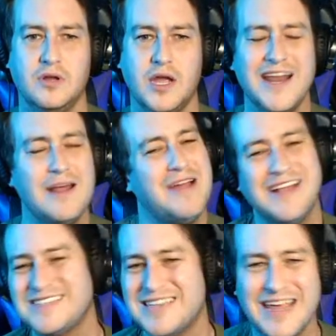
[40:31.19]
And I'm
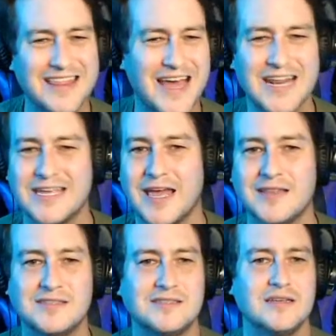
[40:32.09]
not saying that
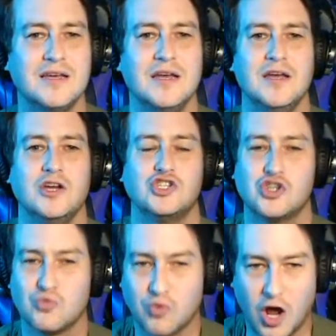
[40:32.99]
against
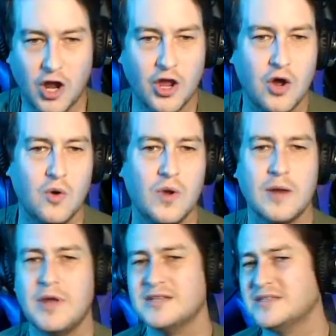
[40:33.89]
Toronto, and I'm
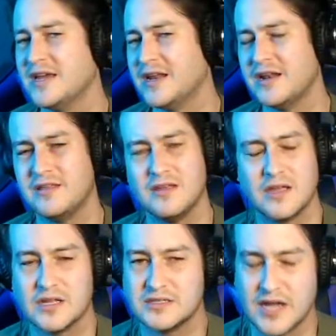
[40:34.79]
not saying anything
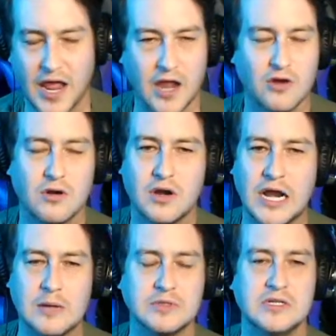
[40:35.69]
against Niagara or
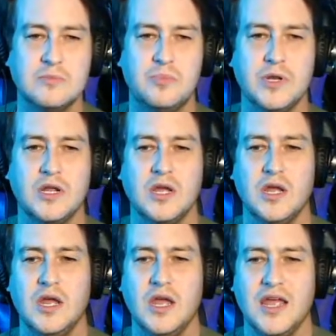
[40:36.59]
Hamilton, but
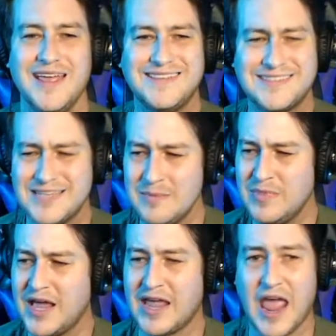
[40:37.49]
it seemed
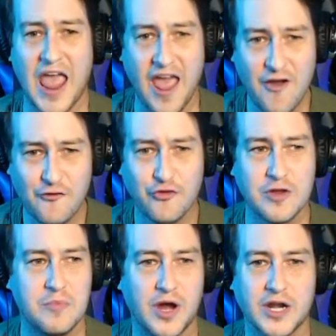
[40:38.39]
like
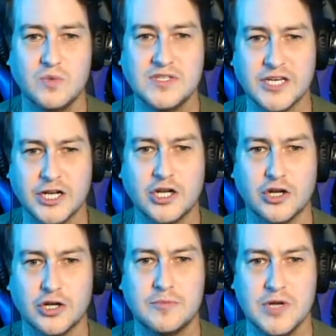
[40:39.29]
everybody was in a
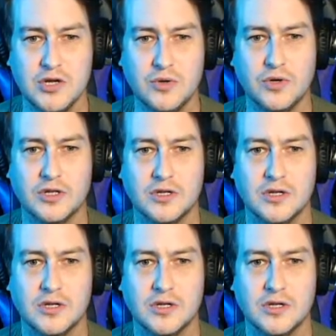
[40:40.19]
good mood,